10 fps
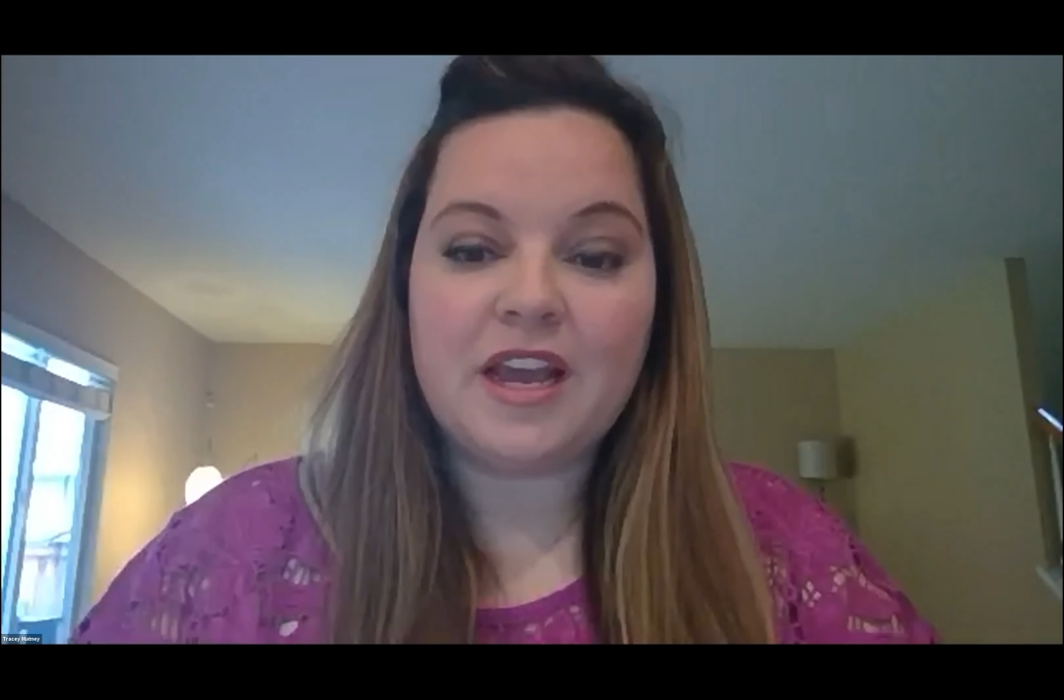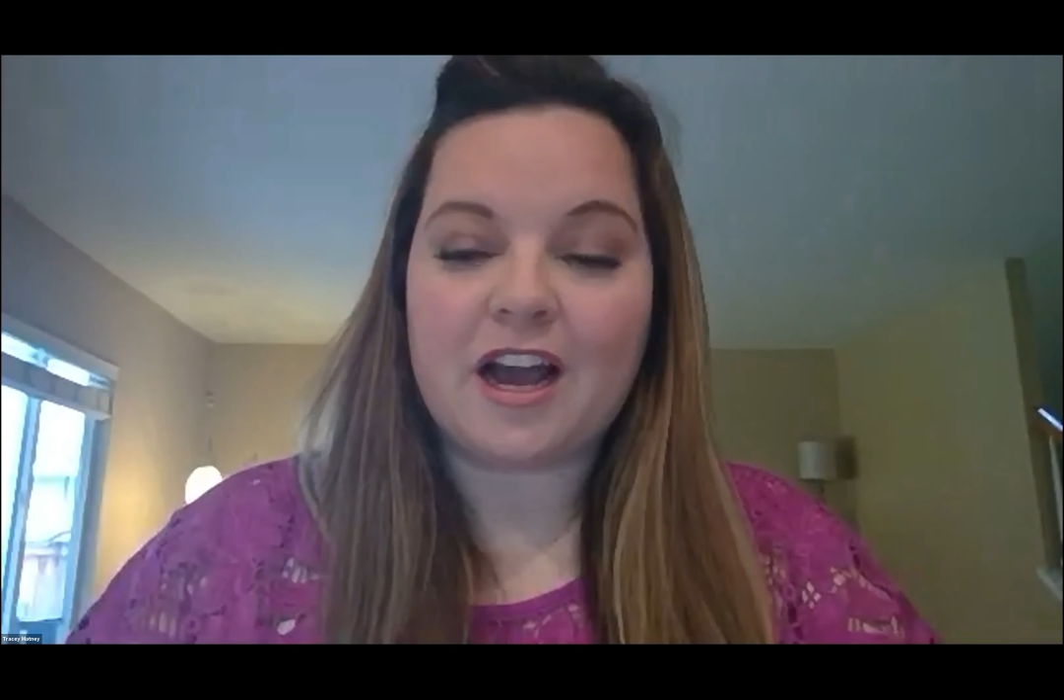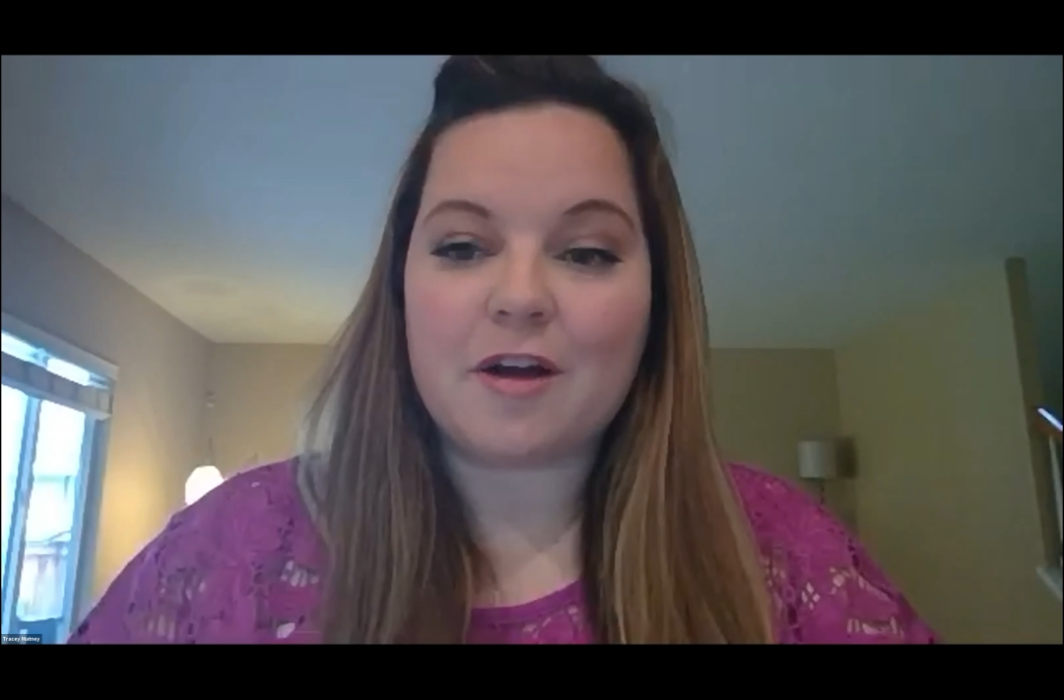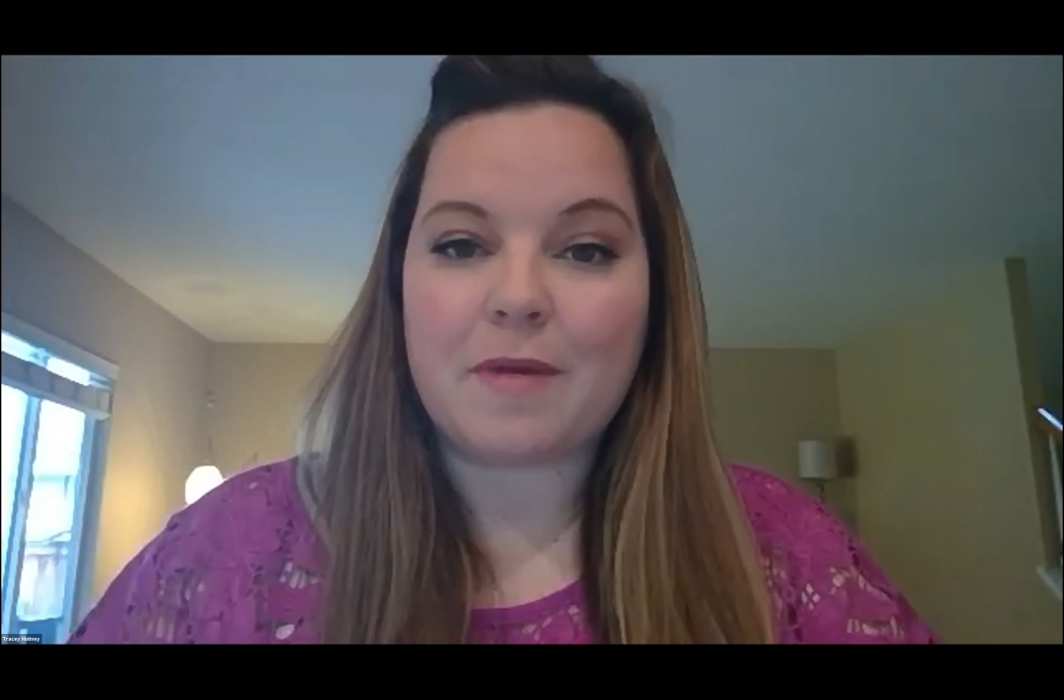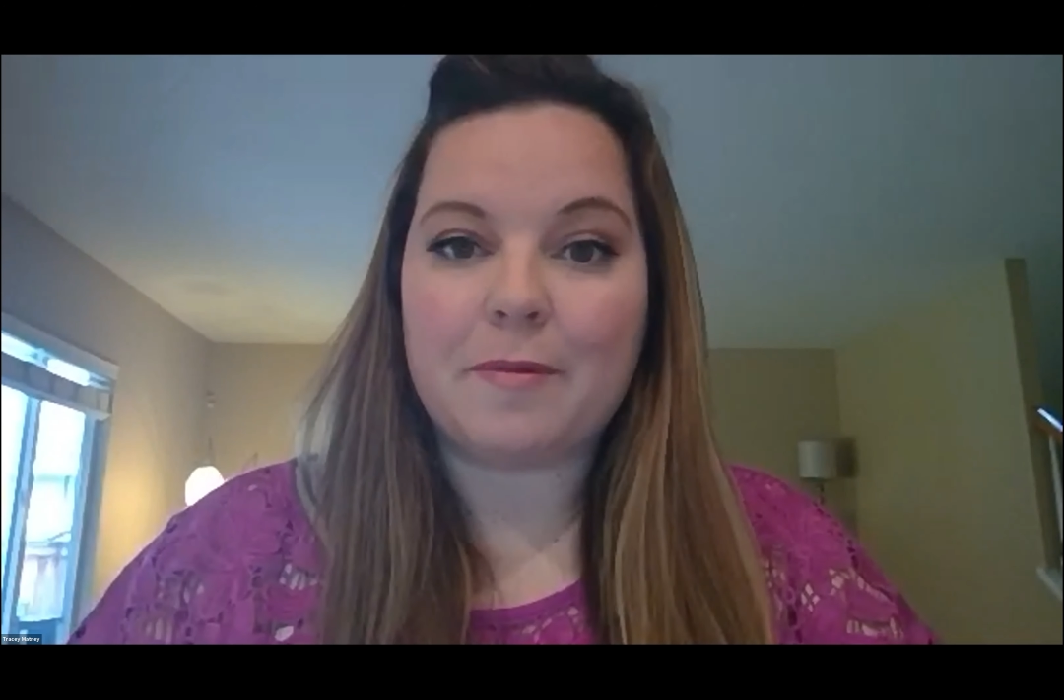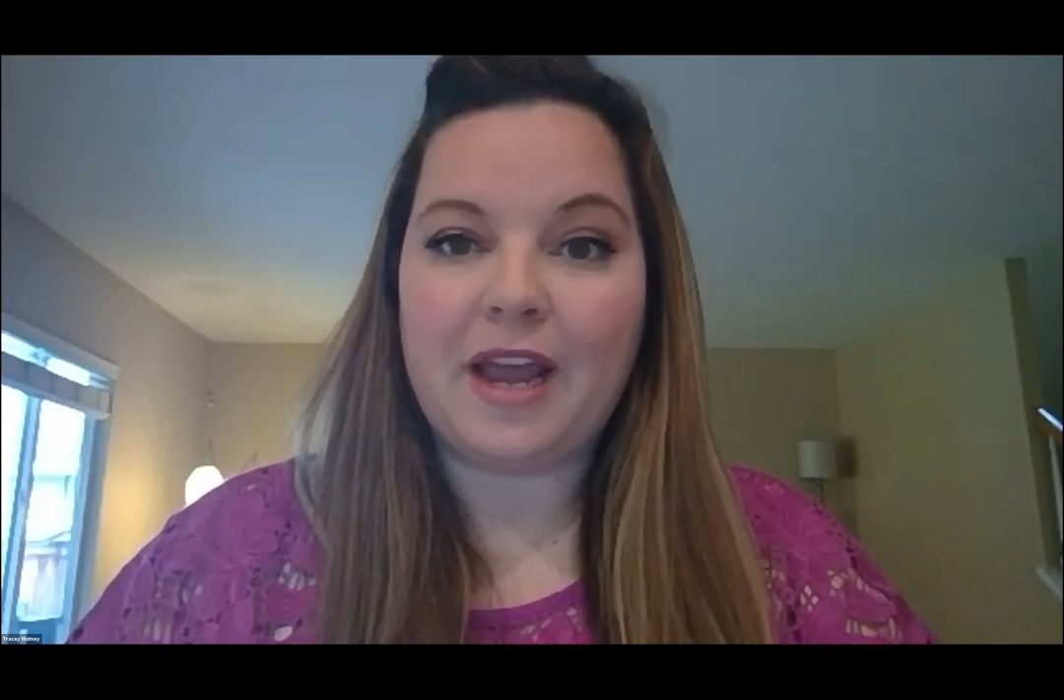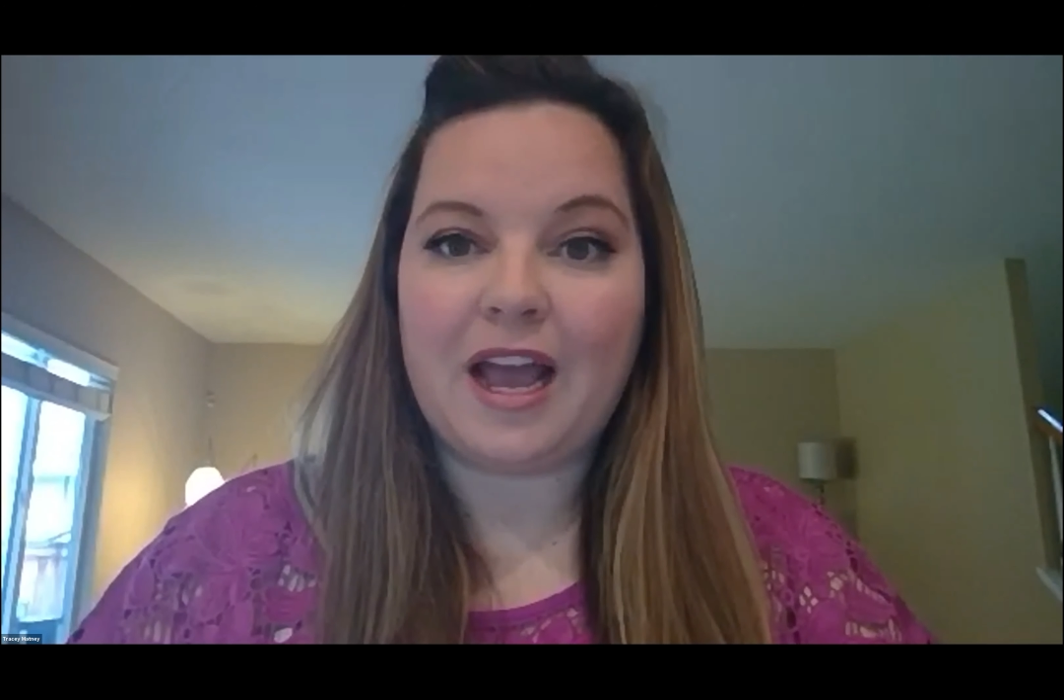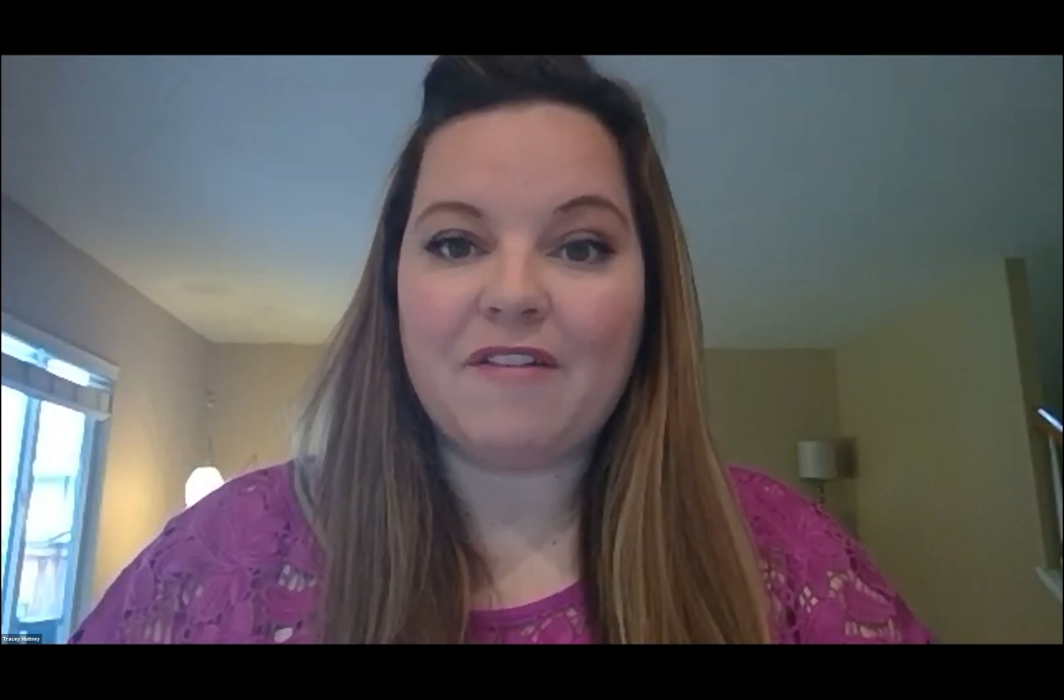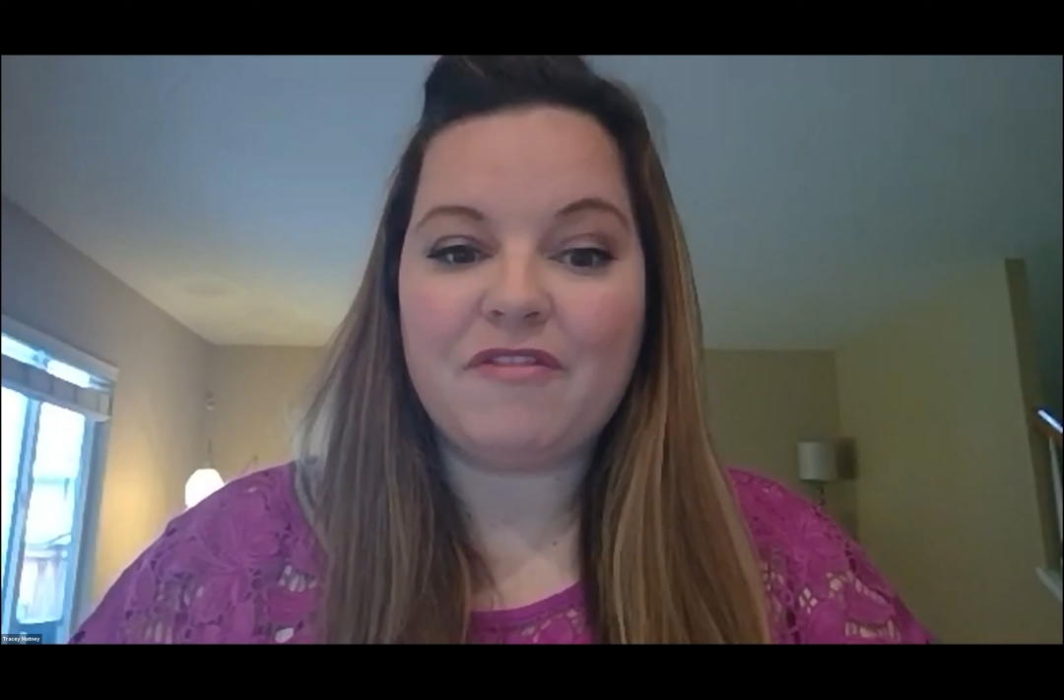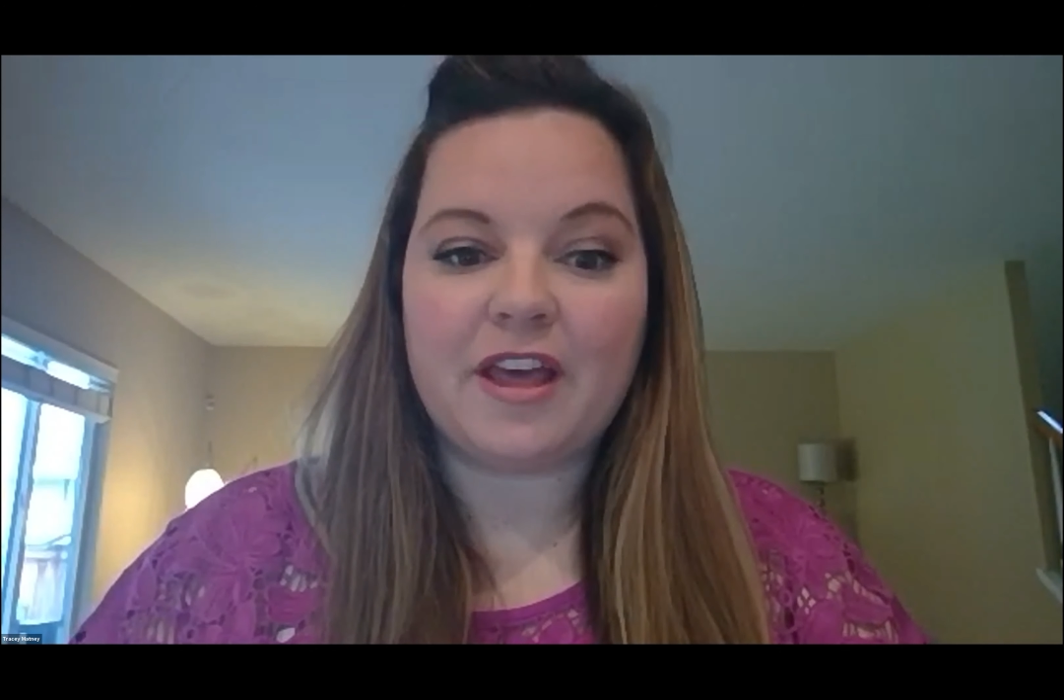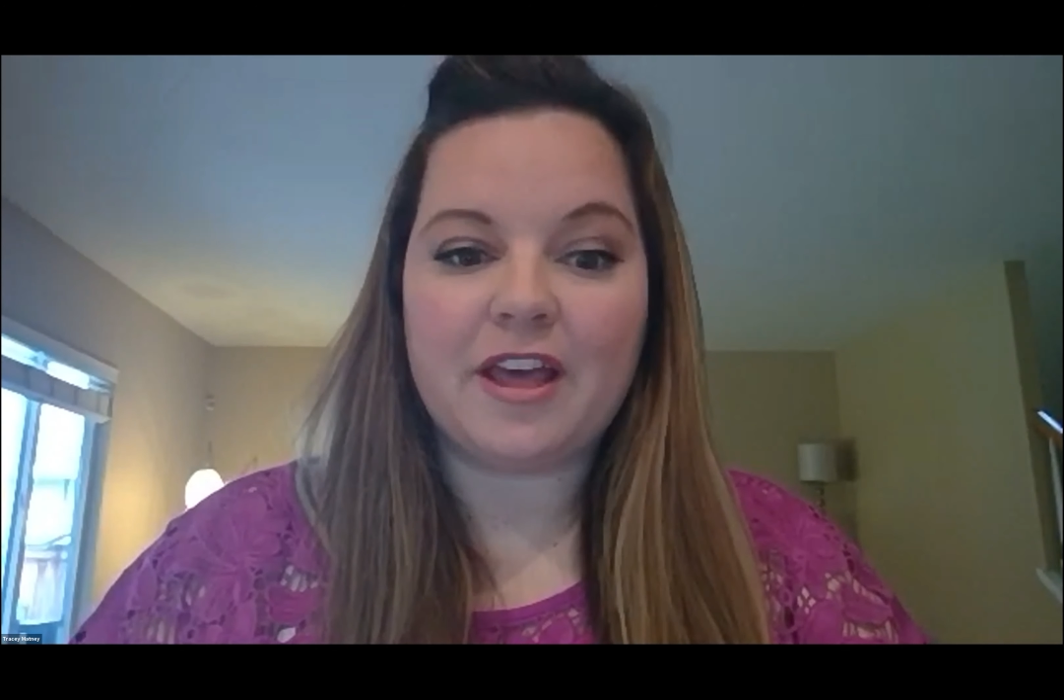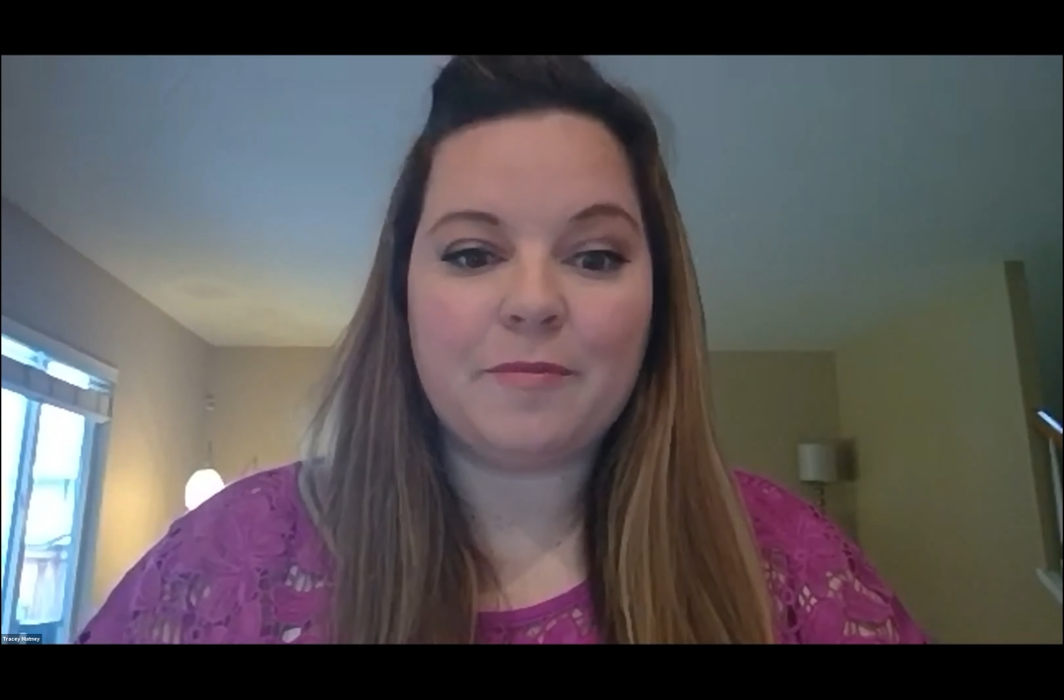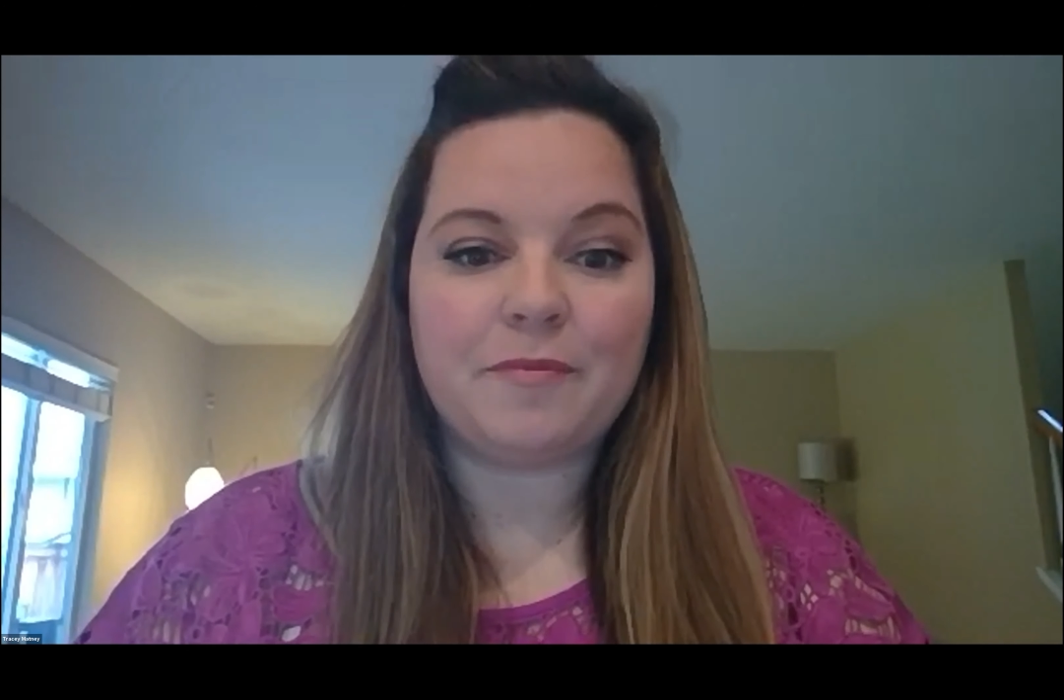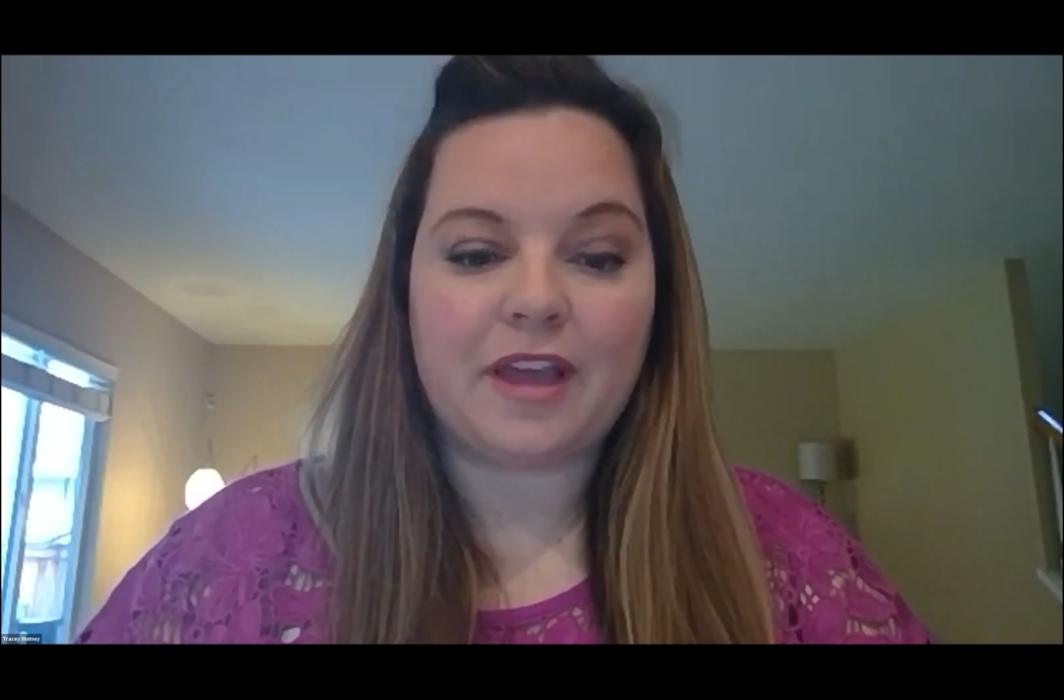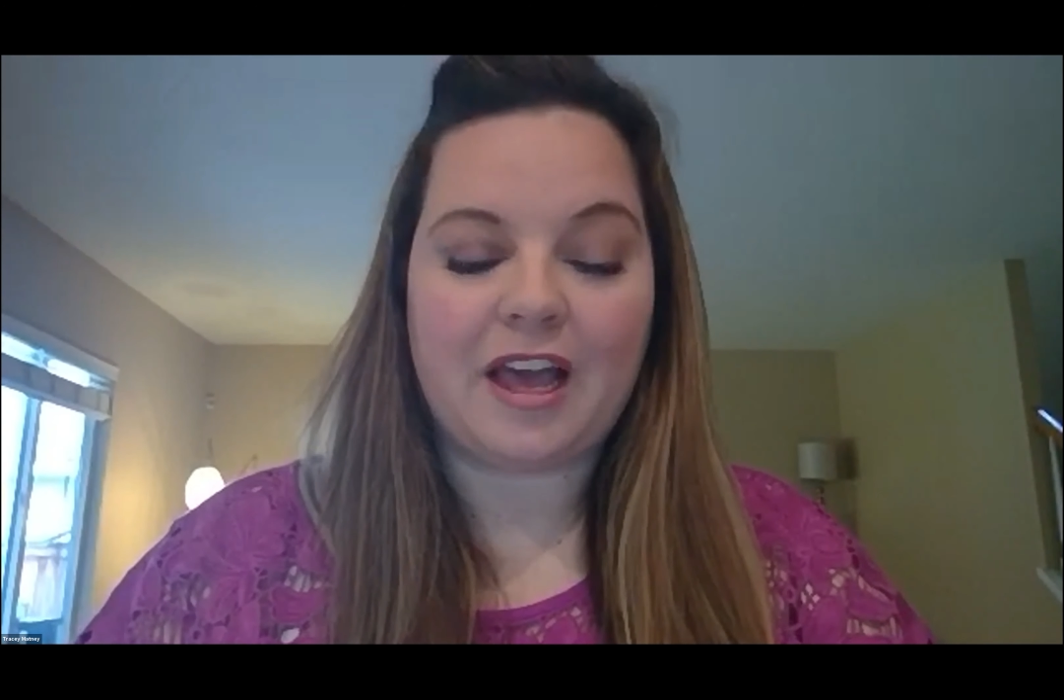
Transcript: I'm gonna have them